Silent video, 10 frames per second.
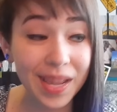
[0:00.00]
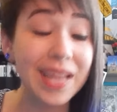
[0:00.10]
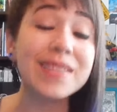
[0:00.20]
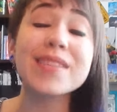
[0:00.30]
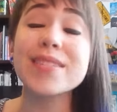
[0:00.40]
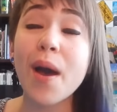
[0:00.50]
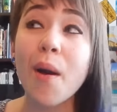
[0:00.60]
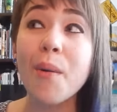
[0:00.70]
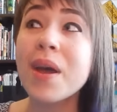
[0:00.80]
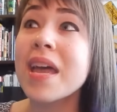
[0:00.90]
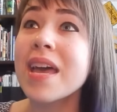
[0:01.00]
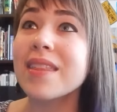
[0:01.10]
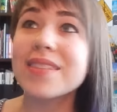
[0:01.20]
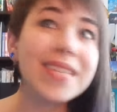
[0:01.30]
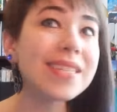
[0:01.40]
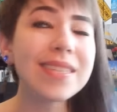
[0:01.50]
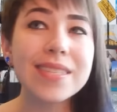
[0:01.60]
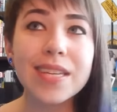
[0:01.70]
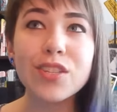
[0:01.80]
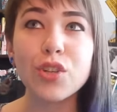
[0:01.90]
And so the Season
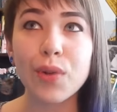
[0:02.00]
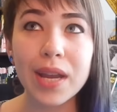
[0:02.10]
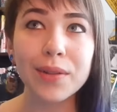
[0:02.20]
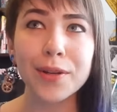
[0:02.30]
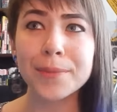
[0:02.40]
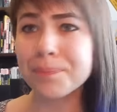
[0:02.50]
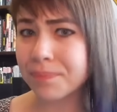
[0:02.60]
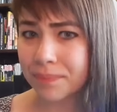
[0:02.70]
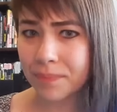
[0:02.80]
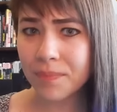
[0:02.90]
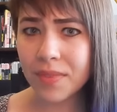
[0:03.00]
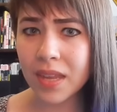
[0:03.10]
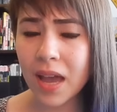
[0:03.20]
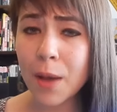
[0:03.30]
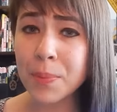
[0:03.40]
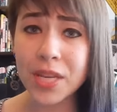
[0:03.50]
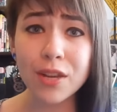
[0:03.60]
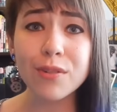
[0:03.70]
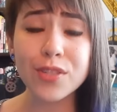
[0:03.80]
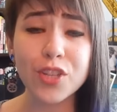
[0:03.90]
6 trailer
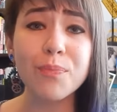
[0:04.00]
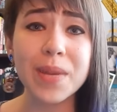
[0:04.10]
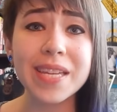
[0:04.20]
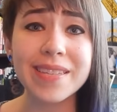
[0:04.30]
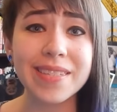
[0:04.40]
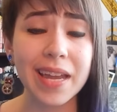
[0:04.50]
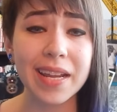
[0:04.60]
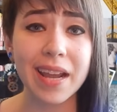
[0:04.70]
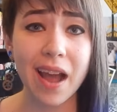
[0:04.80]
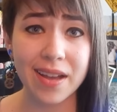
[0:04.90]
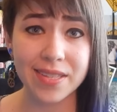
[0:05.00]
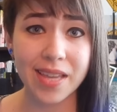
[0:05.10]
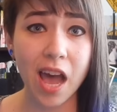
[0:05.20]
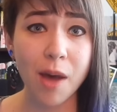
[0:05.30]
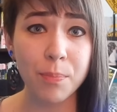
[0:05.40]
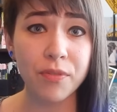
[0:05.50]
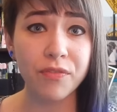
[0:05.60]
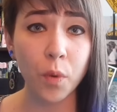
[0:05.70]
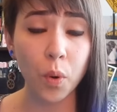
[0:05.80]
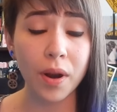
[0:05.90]
appears to be setting us up
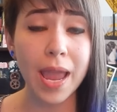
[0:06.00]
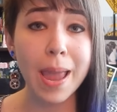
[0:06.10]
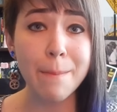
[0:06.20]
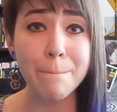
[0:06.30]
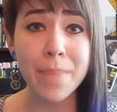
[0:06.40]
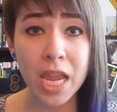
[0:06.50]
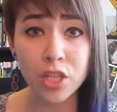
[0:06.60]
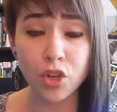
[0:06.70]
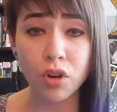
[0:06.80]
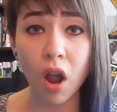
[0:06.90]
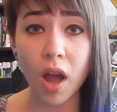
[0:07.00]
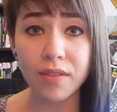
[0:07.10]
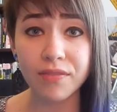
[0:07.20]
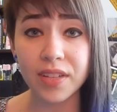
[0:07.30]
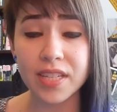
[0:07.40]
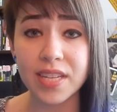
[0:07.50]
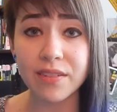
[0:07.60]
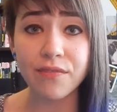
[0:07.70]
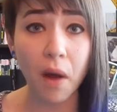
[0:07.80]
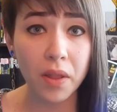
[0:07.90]
for a major conflict
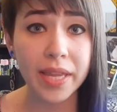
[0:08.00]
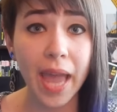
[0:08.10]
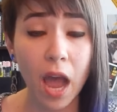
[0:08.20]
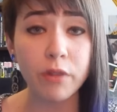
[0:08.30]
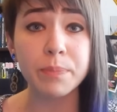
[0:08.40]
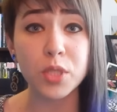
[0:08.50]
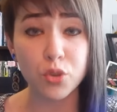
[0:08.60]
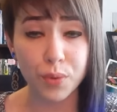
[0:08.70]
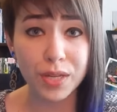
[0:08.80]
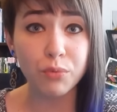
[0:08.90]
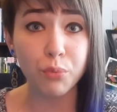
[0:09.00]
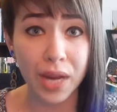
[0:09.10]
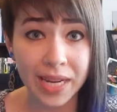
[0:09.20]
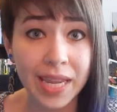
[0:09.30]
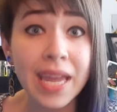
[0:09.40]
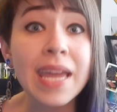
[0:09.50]
and falling out between Rick